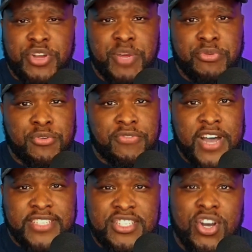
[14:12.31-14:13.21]
media
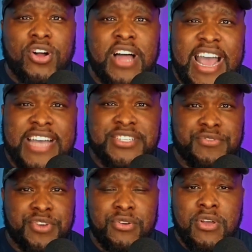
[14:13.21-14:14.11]
profile. That's all I ask
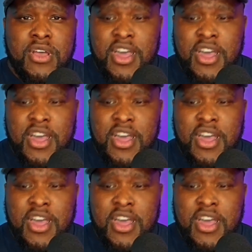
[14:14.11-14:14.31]
of you.